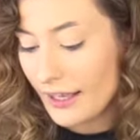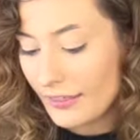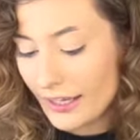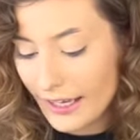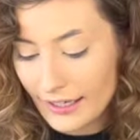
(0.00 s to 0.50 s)

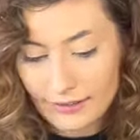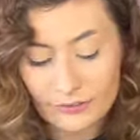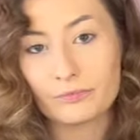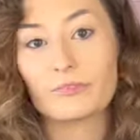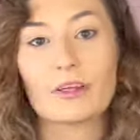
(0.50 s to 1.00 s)
Then
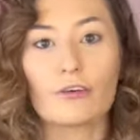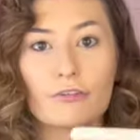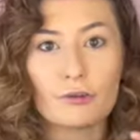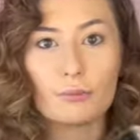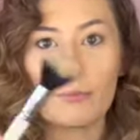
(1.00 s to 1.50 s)

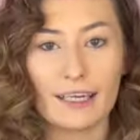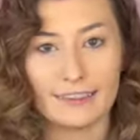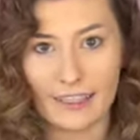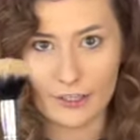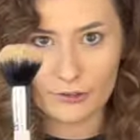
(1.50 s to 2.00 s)
for my
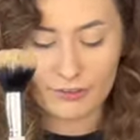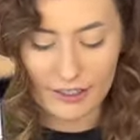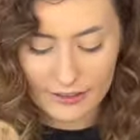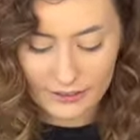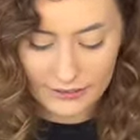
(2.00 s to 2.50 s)
entire
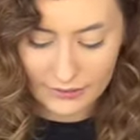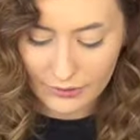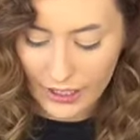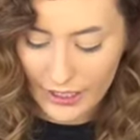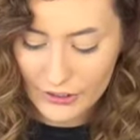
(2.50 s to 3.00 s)
face,
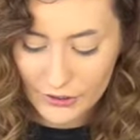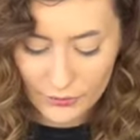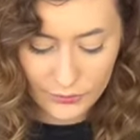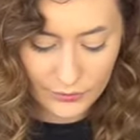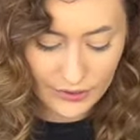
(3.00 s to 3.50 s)
I
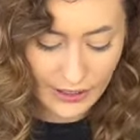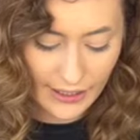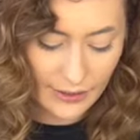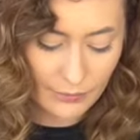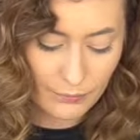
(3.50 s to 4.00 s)
use
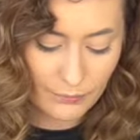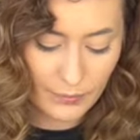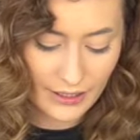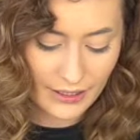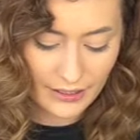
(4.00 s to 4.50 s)
a
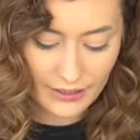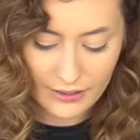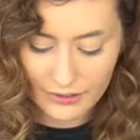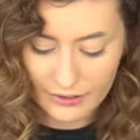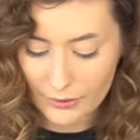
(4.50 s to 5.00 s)
big
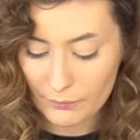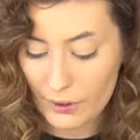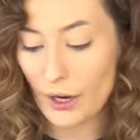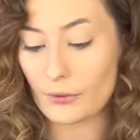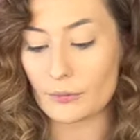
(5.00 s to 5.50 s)

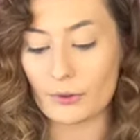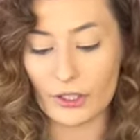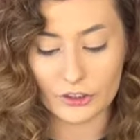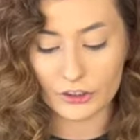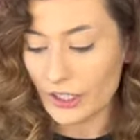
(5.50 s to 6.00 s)
powder
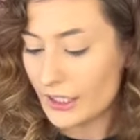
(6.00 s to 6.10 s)
brush.